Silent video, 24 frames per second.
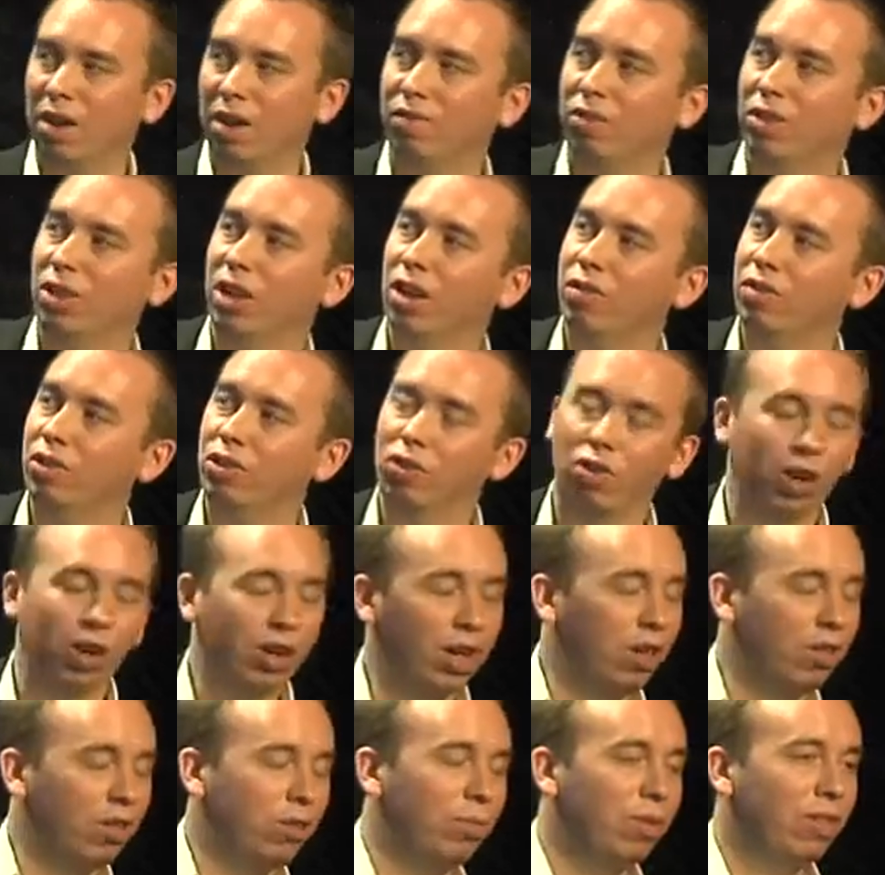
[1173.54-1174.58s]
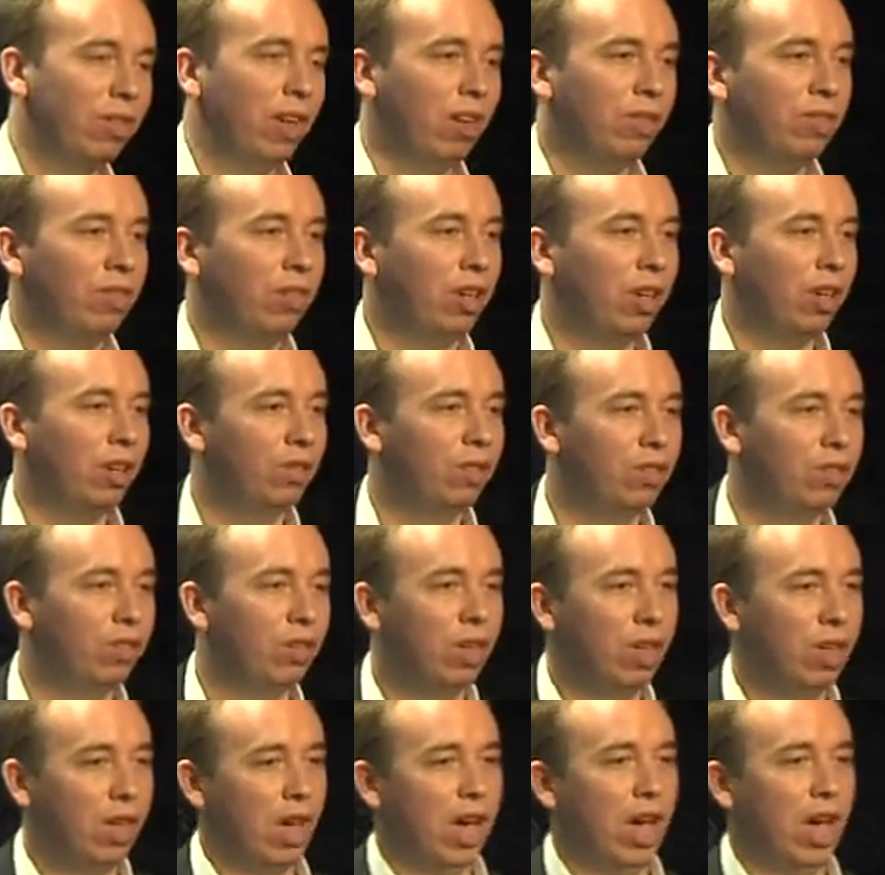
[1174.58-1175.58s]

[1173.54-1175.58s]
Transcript: servers, or our customers have servers,